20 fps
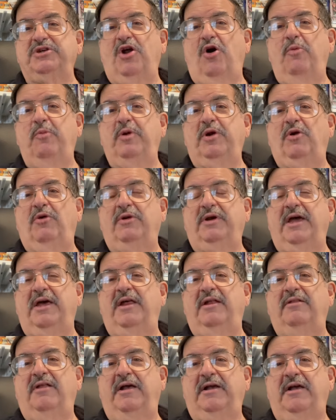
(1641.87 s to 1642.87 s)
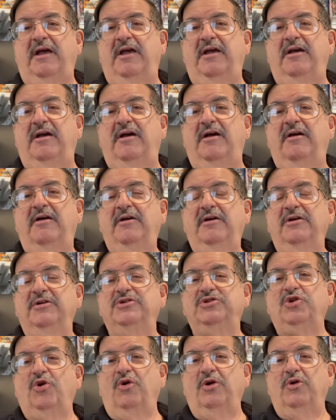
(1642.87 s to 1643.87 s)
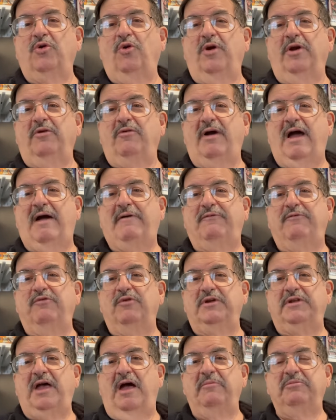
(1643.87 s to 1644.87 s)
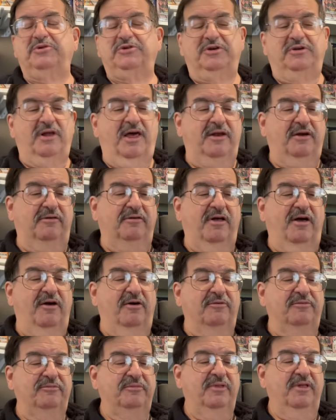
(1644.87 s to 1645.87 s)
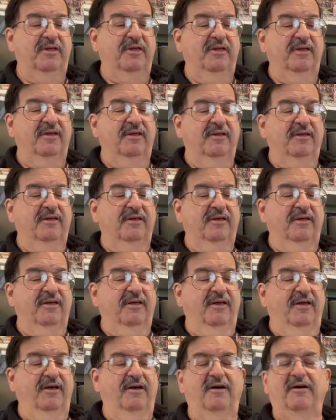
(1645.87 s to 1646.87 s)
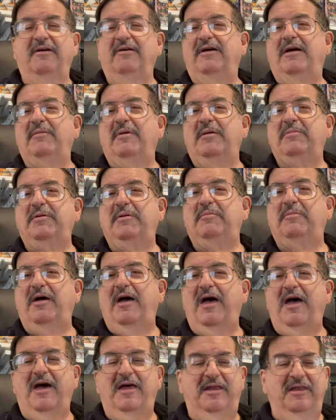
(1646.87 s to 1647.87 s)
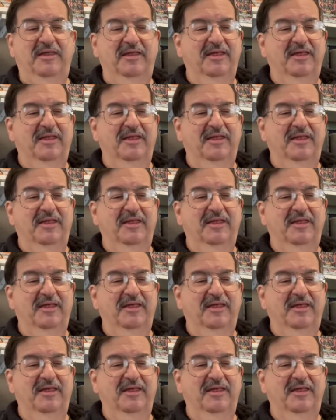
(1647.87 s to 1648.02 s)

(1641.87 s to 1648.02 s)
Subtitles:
I hope we don't get like a Jordan autograph redemption. I don't know. Oh, that might be bad.